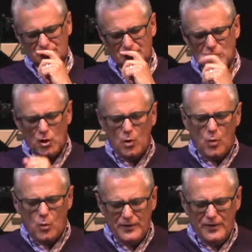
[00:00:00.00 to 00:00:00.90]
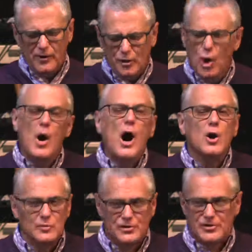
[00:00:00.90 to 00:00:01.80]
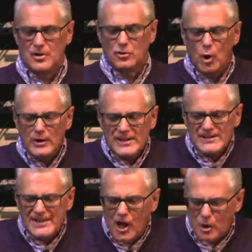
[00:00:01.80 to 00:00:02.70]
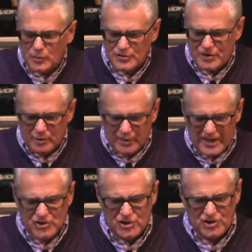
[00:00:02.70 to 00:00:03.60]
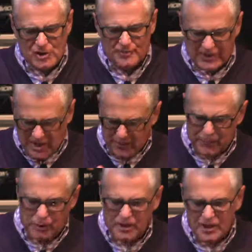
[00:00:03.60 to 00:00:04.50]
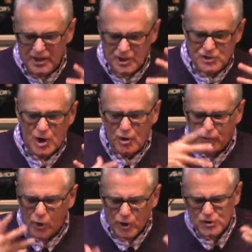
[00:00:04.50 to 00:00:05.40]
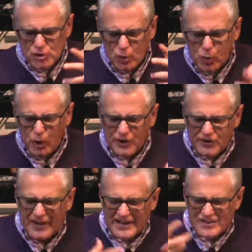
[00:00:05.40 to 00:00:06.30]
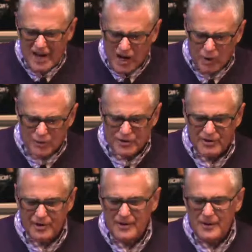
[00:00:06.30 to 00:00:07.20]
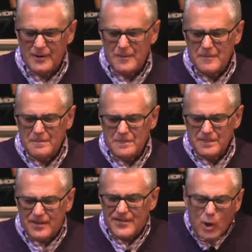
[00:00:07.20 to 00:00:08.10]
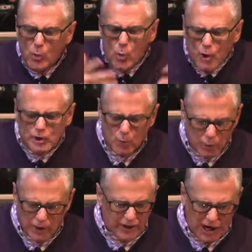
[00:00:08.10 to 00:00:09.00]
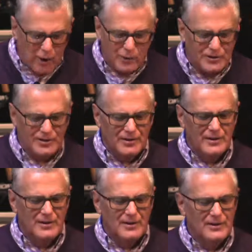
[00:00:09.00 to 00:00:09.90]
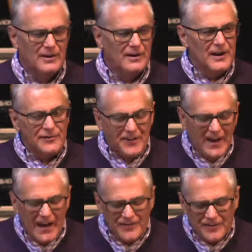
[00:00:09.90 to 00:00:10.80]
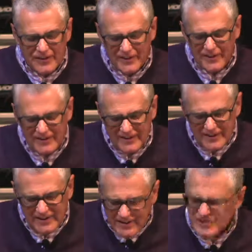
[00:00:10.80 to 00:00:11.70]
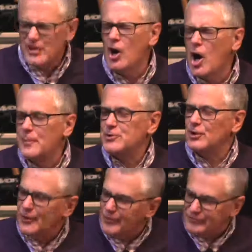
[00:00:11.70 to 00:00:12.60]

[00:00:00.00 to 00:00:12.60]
So when there are no outs, no easy outs in the relationship, the couple is forced to work things out. They wouldn't work out if they had the easy option of